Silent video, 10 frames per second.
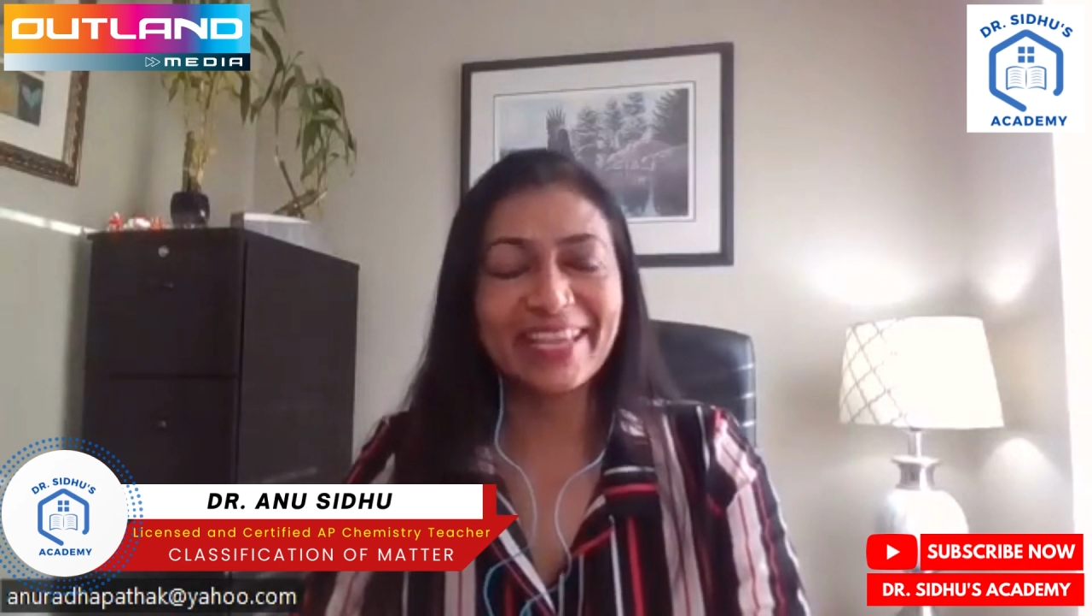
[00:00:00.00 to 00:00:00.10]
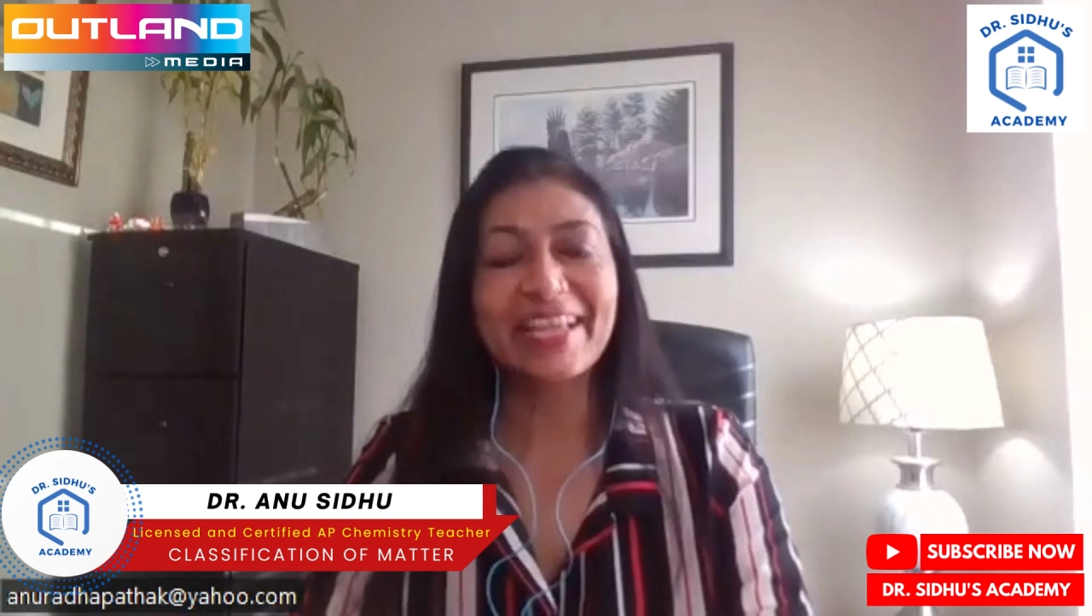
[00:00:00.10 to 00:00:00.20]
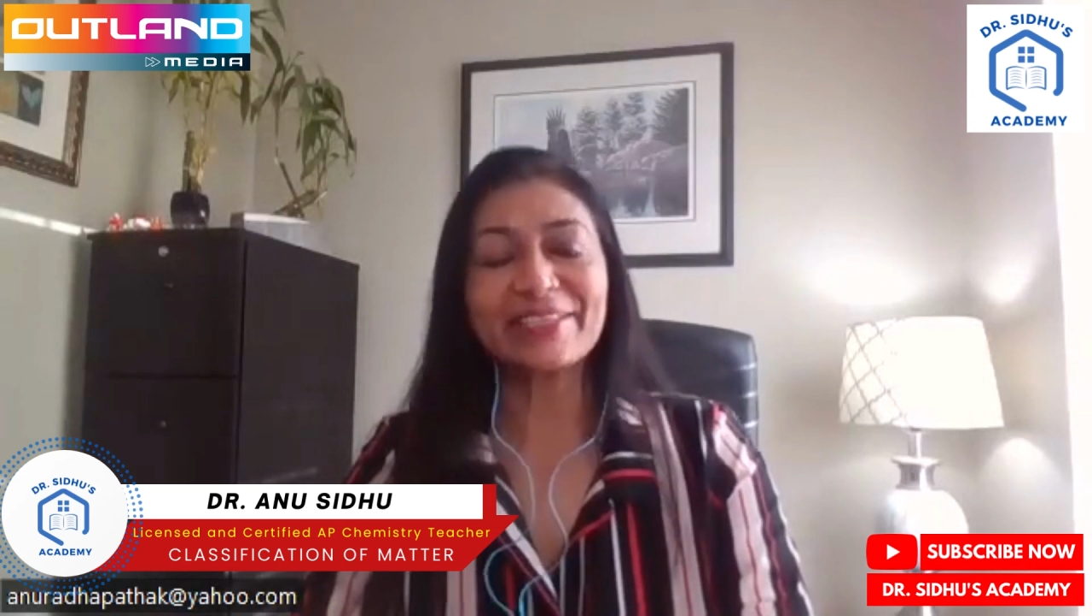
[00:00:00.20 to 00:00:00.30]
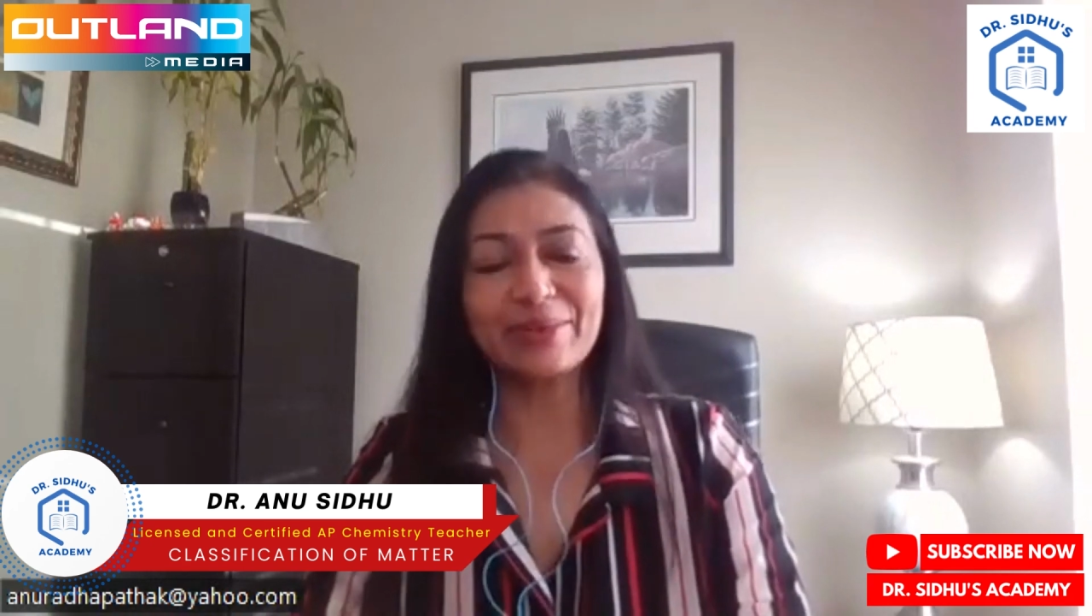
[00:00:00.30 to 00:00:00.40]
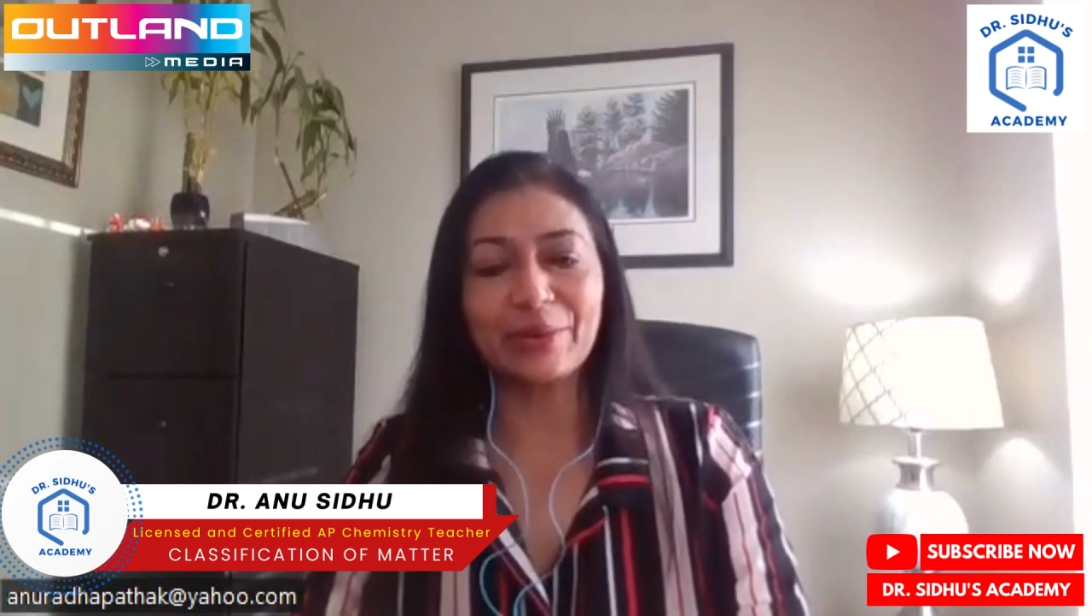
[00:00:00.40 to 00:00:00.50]

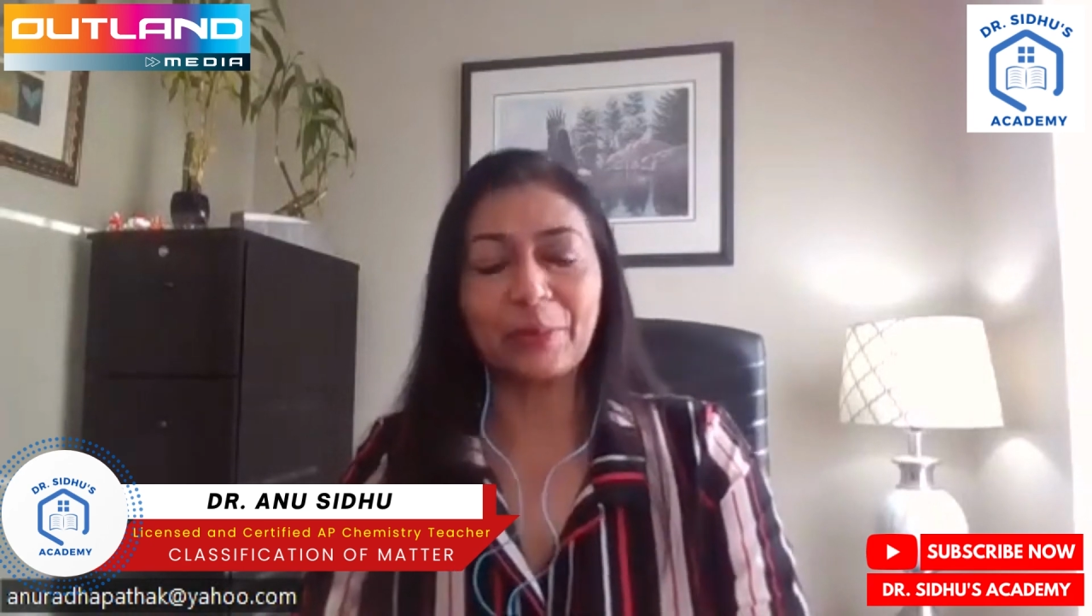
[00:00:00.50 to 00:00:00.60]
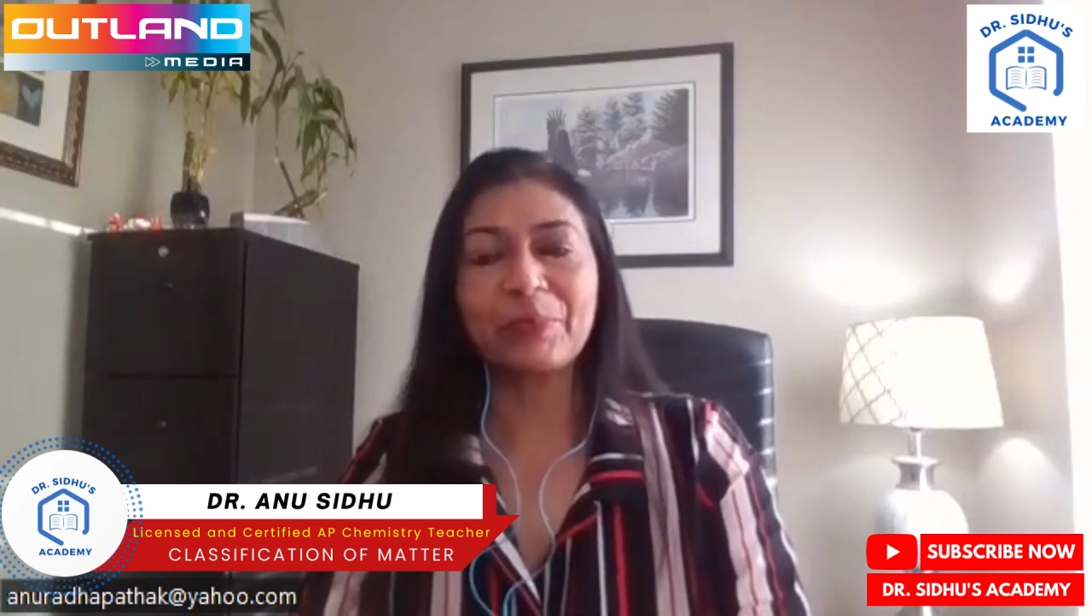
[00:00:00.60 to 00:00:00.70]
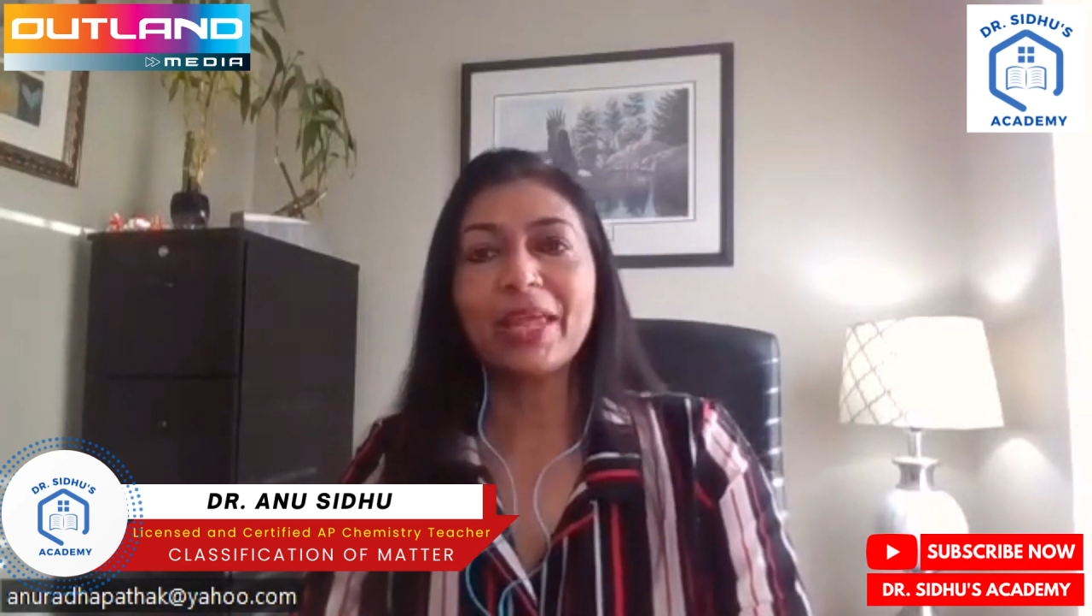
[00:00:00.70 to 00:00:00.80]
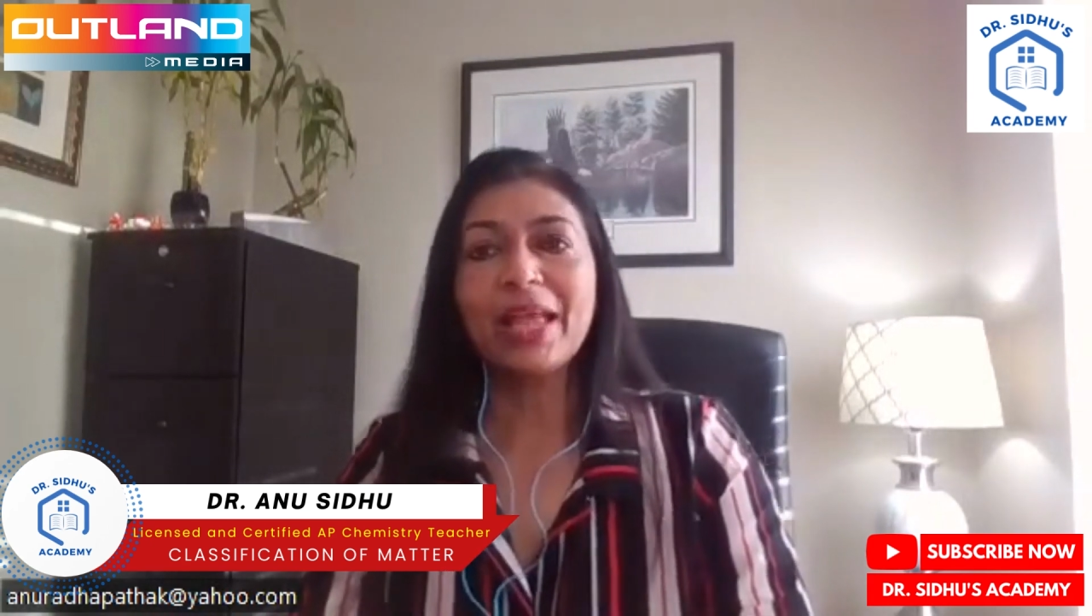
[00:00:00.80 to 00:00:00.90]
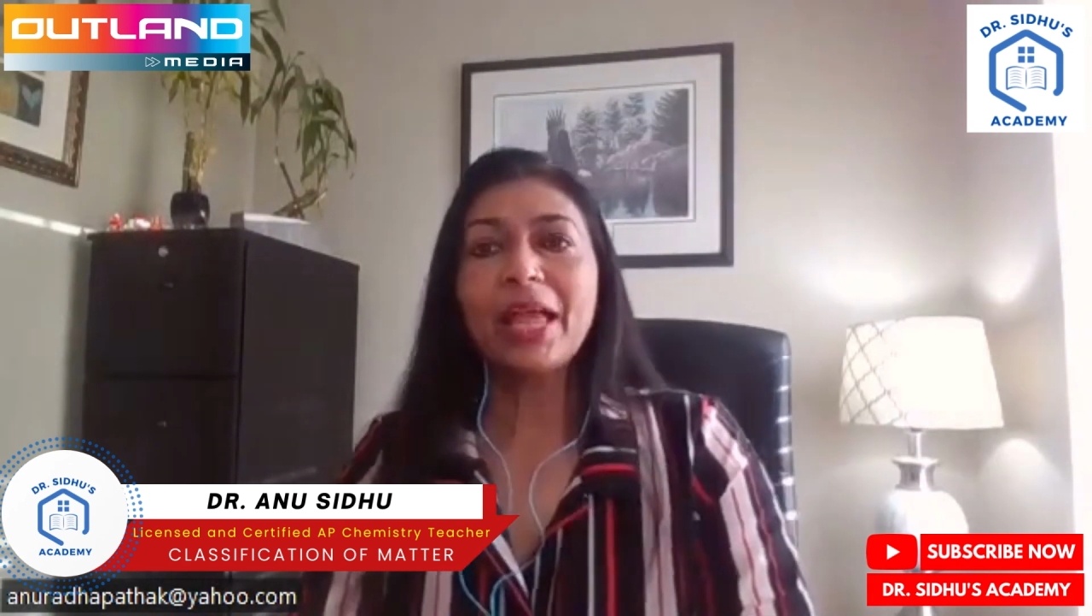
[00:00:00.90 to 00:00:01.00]
So look,
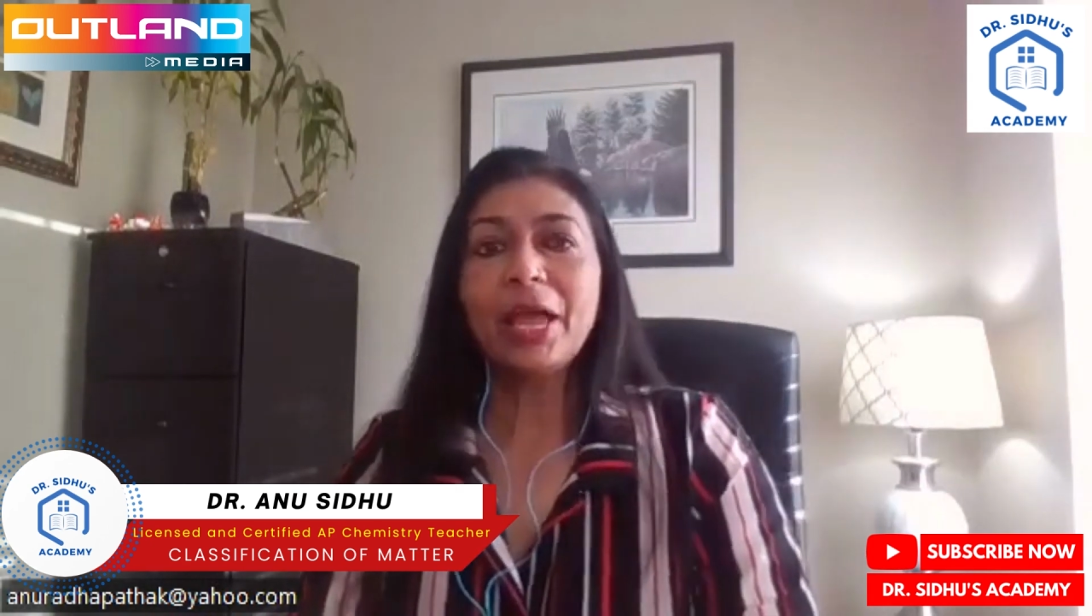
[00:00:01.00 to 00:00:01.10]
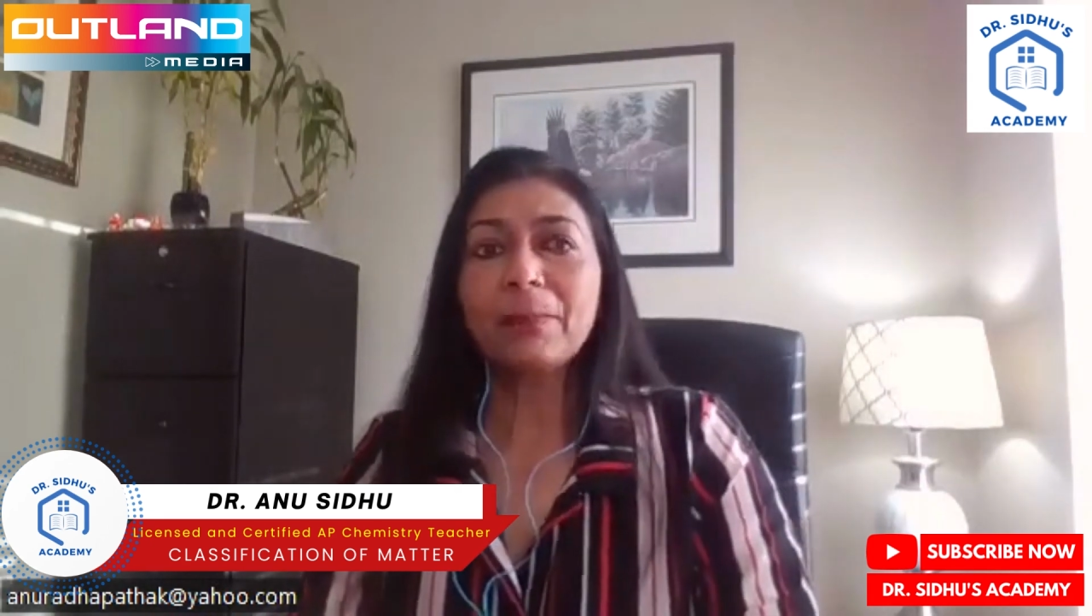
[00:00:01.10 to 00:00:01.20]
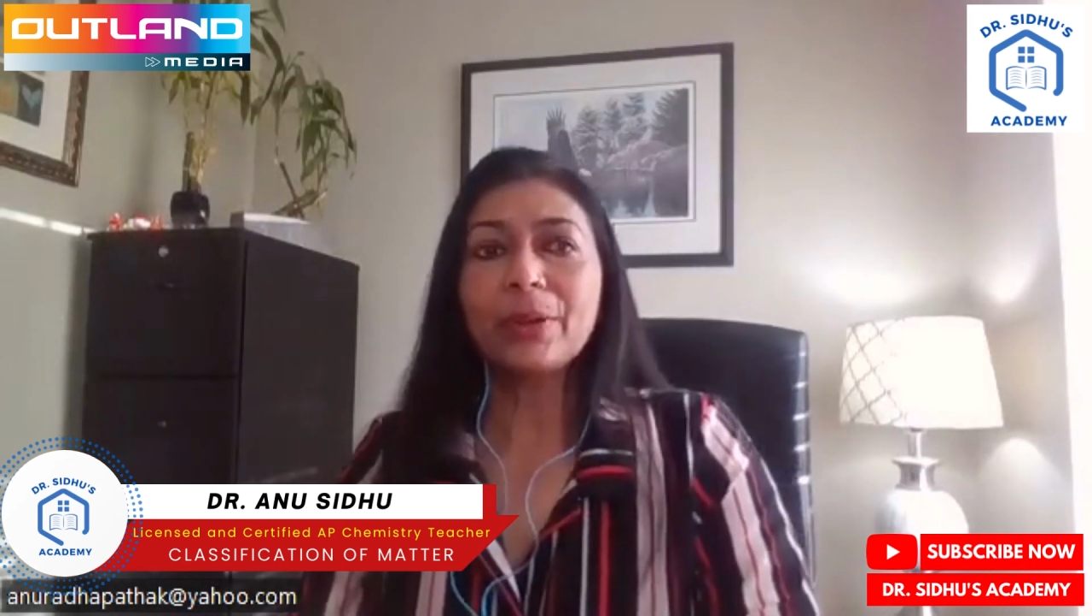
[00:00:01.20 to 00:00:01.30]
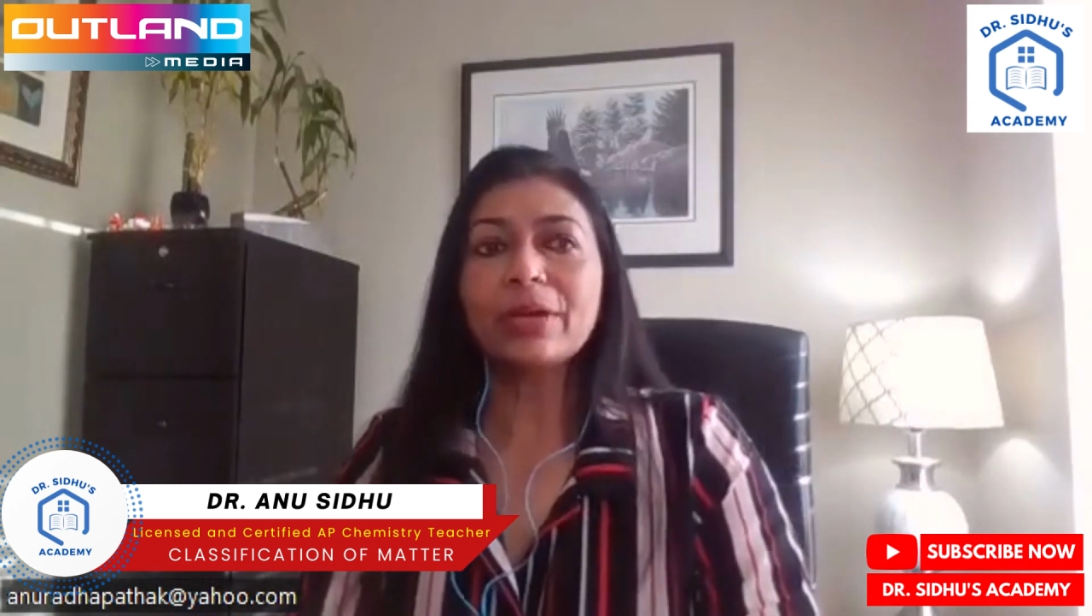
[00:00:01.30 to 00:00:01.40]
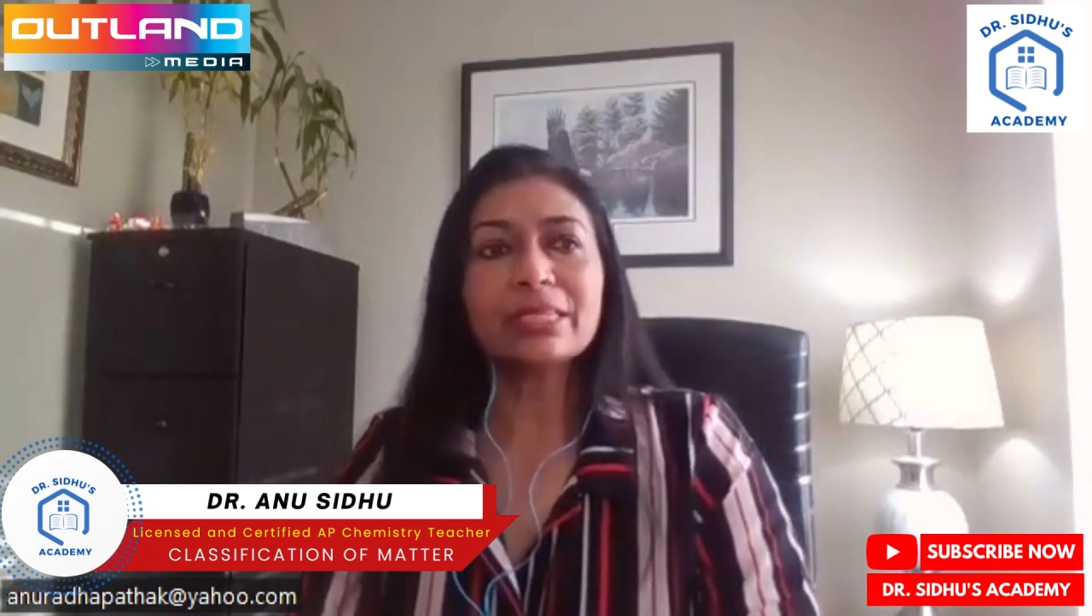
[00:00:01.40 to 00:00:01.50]
pure